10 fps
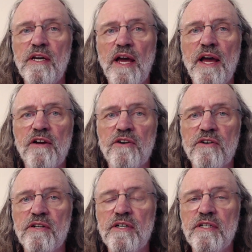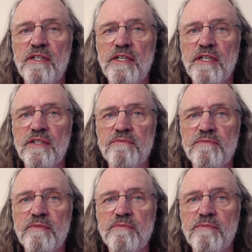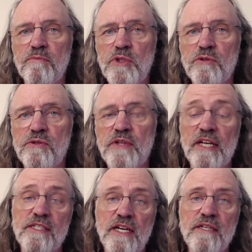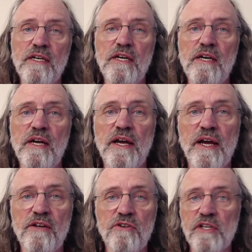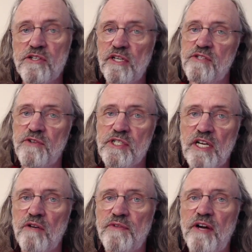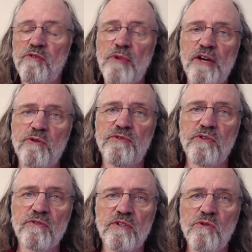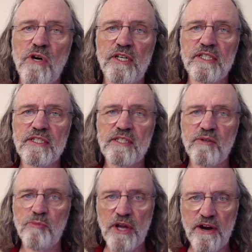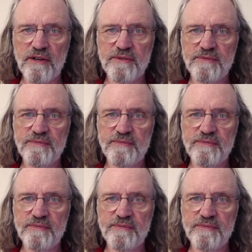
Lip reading: Anker Bluetooth headset. And you can judge for yourself how the microphone qualities compare.